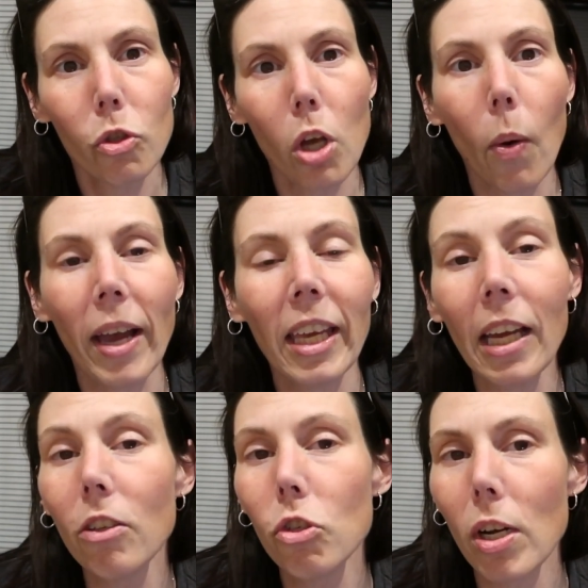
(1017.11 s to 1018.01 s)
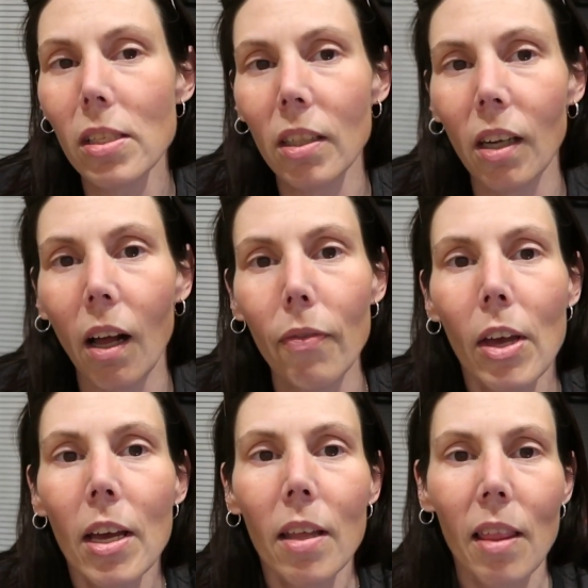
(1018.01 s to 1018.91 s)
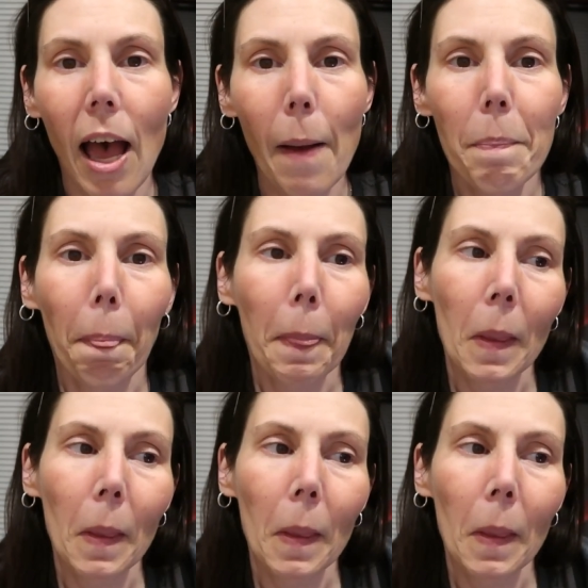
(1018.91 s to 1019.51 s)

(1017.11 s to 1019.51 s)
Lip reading: So I can't stress enough that